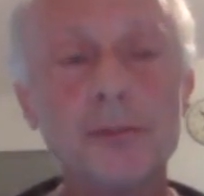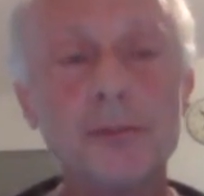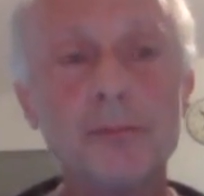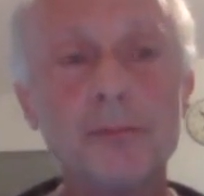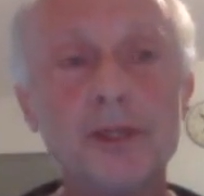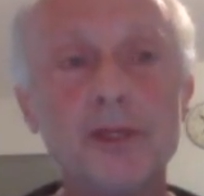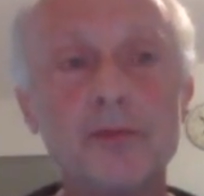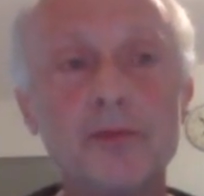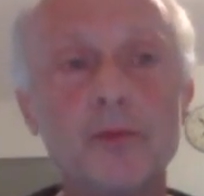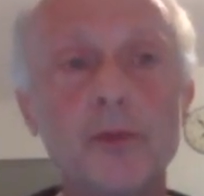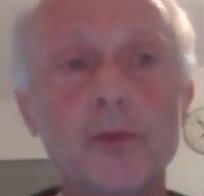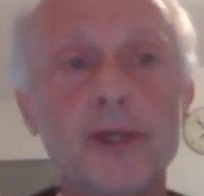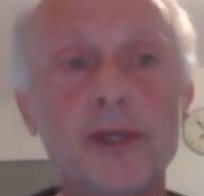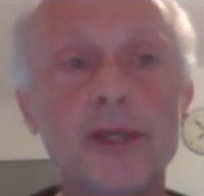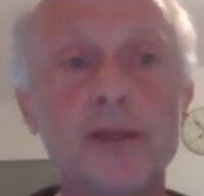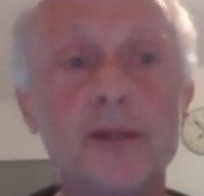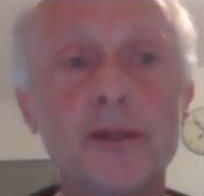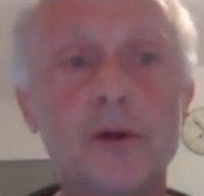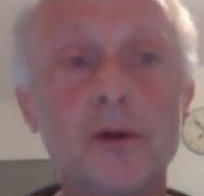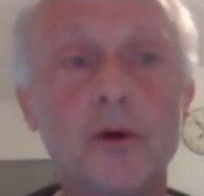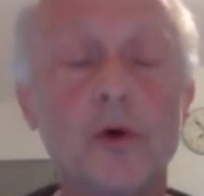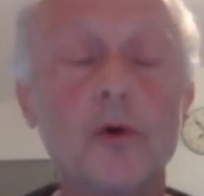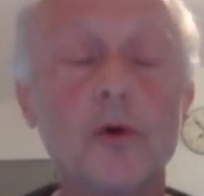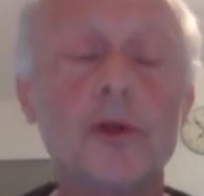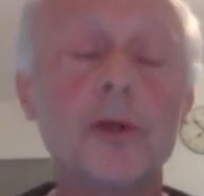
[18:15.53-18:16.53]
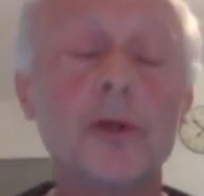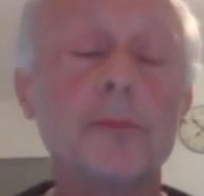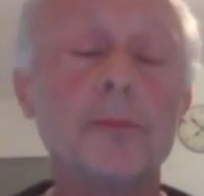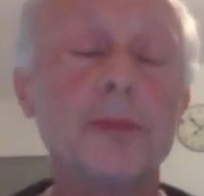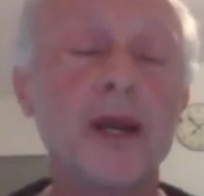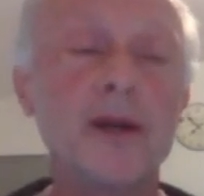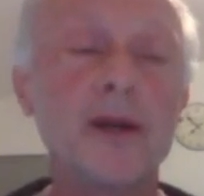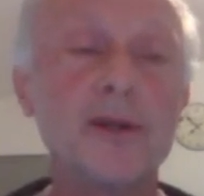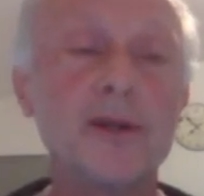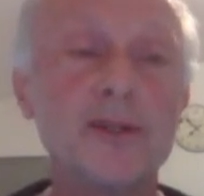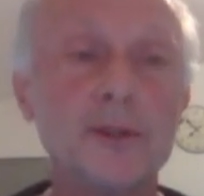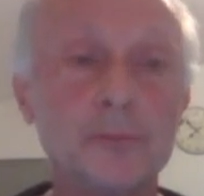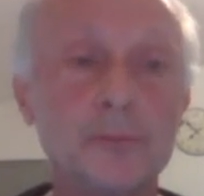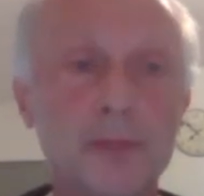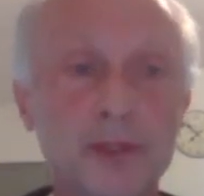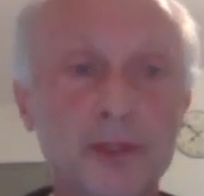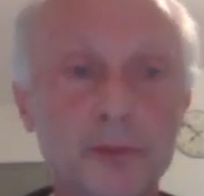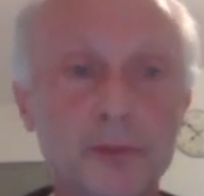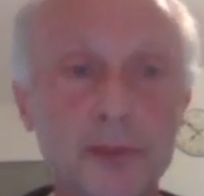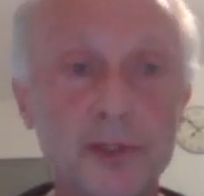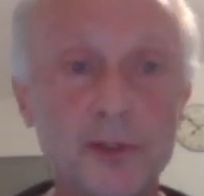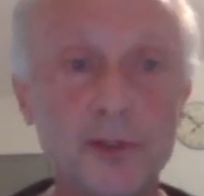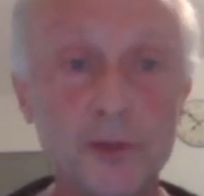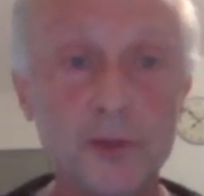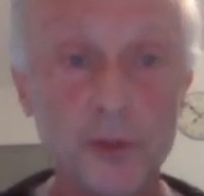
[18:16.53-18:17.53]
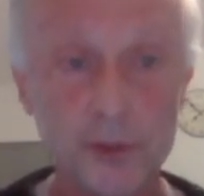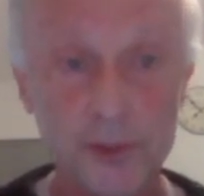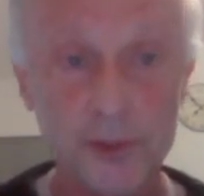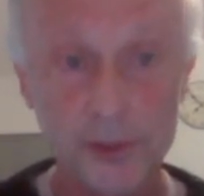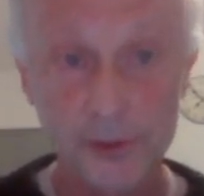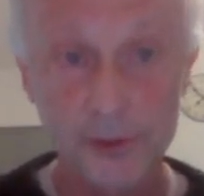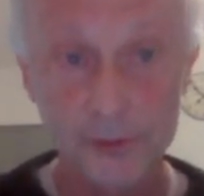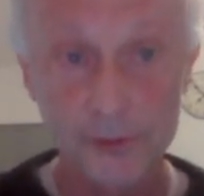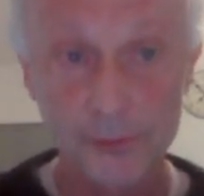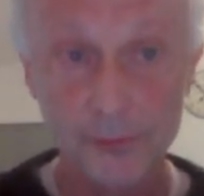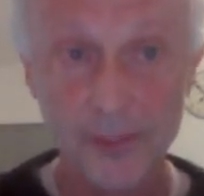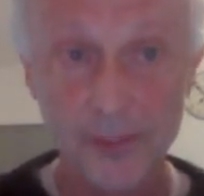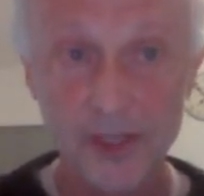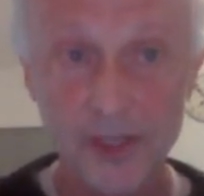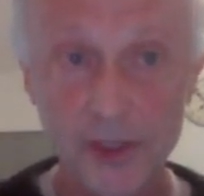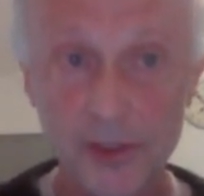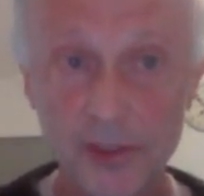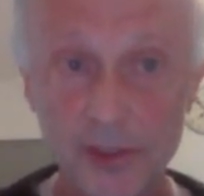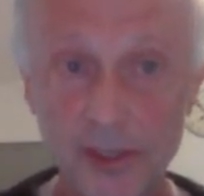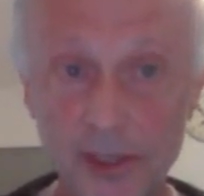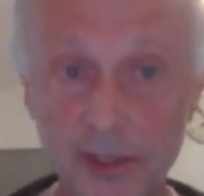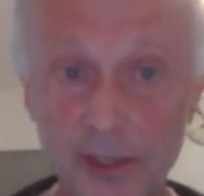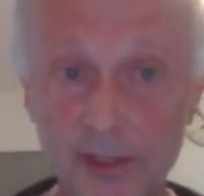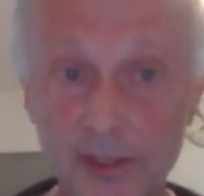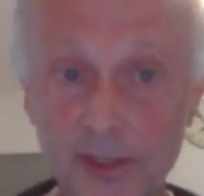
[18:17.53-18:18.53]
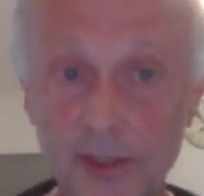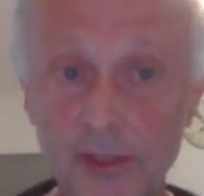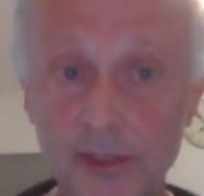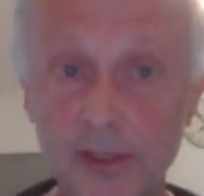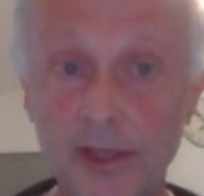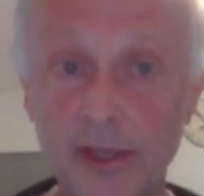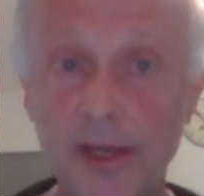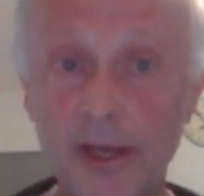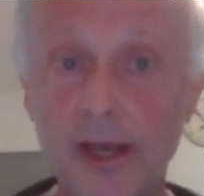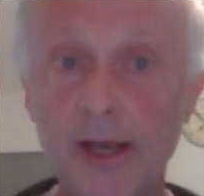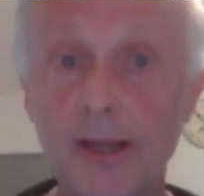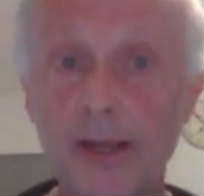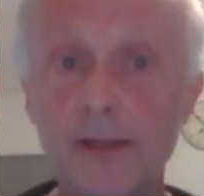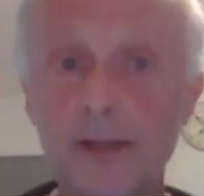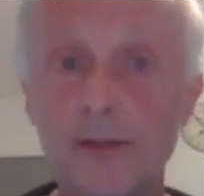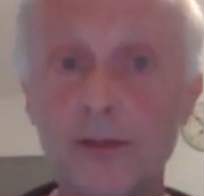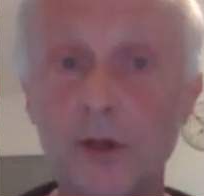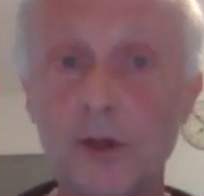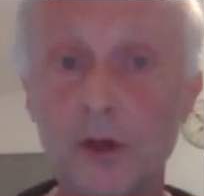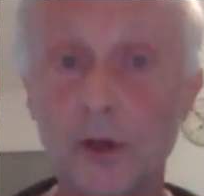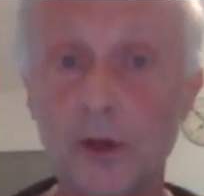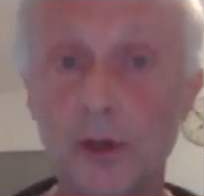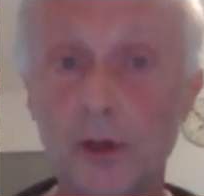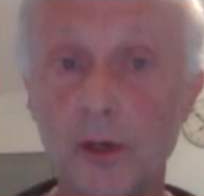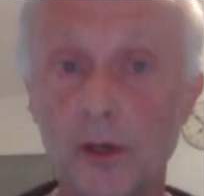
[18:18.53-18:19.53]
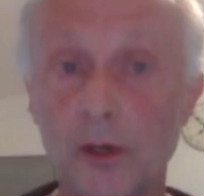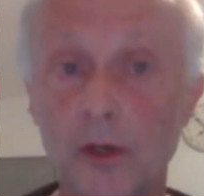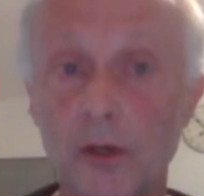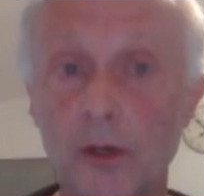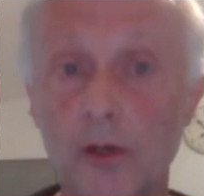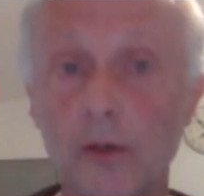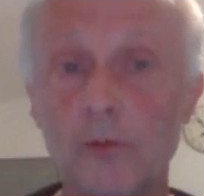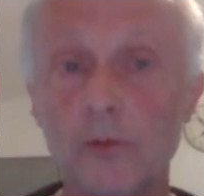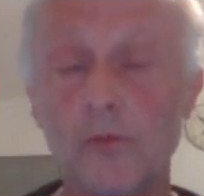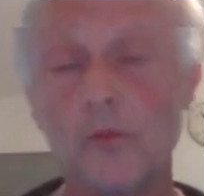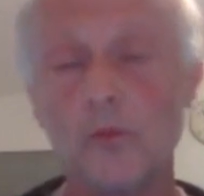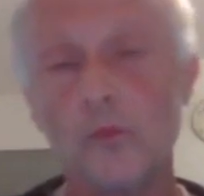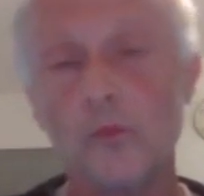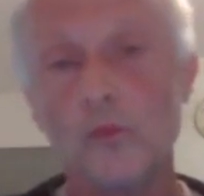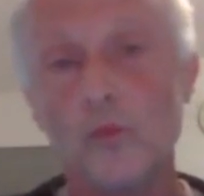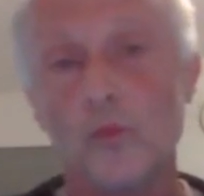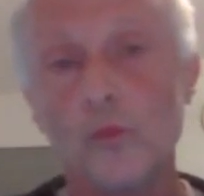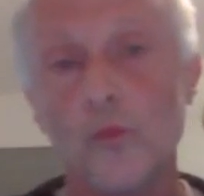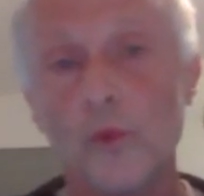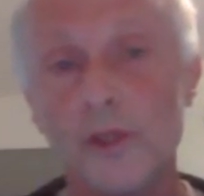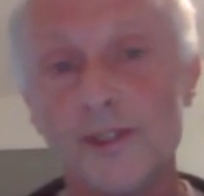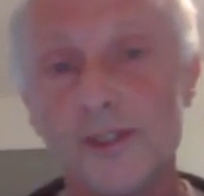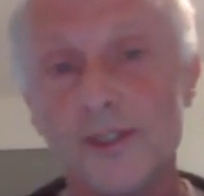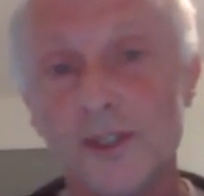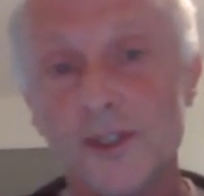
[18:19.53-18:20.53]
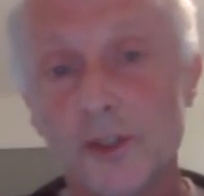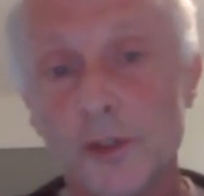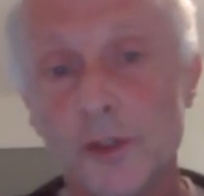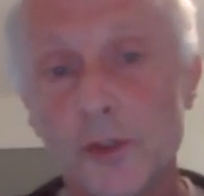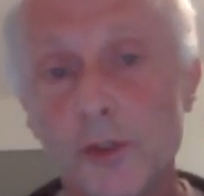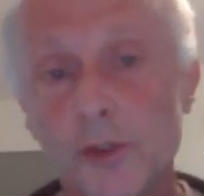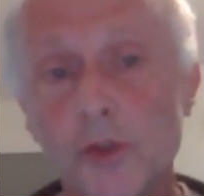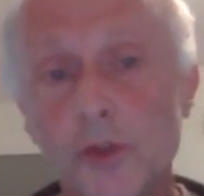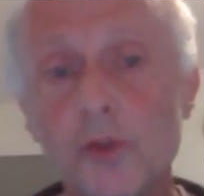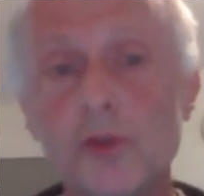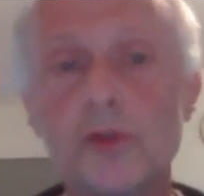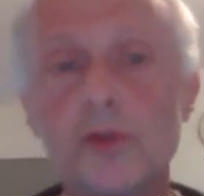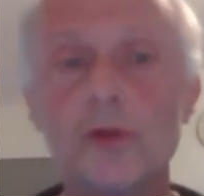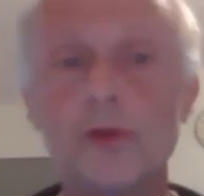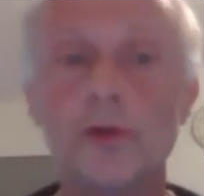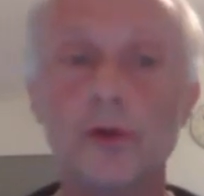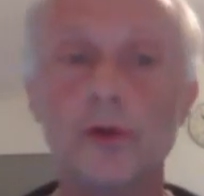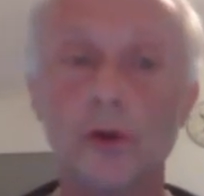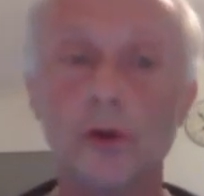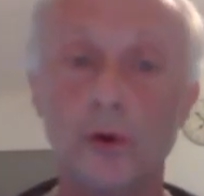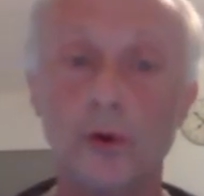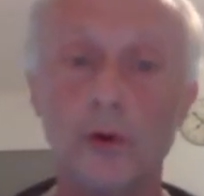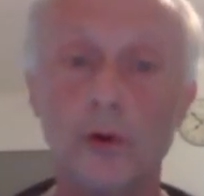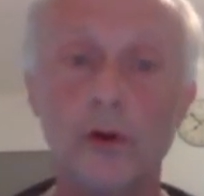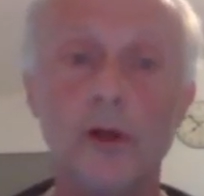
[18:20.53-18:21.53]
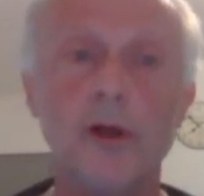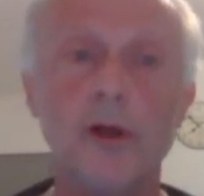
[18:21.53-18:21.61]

between, or comparison between, source transformation AD and what is used to call